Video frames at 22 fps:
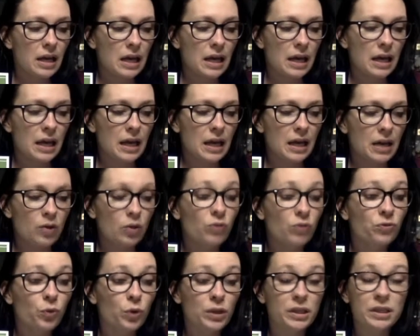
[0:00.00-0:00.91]
or
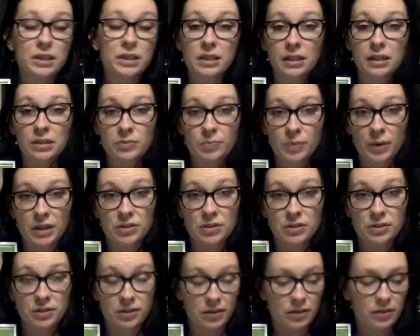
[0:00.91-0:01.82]
46
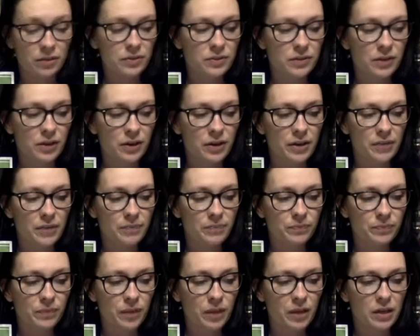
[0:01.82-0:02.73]
pages long,
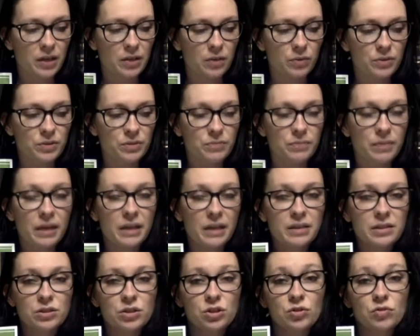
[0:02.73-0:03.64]
and it was
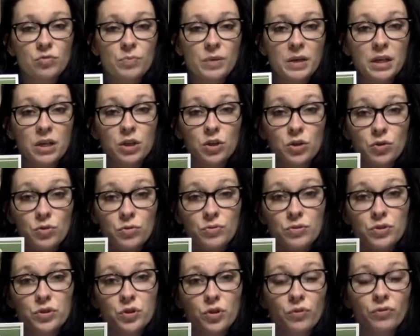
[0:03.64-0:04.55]
meant to be
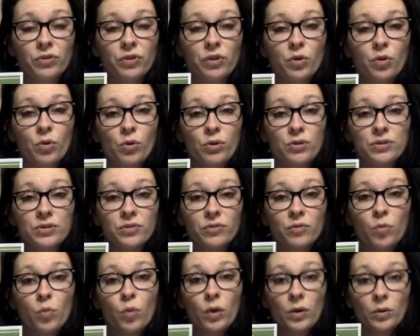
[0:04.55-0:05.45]
used over the course of
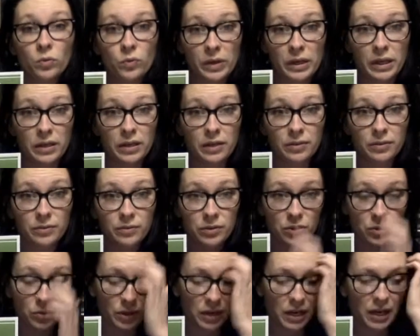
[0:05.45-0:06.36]
1 week.
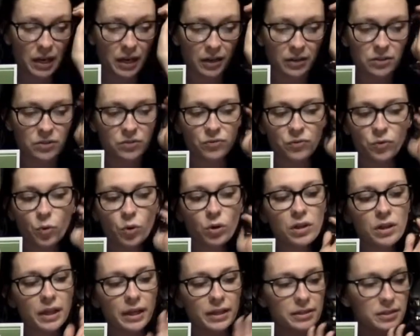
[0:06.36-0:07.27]
So it has
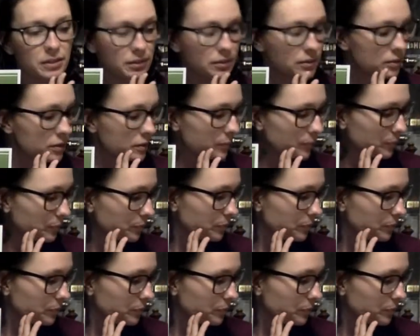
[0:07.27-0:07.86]
4 lessons.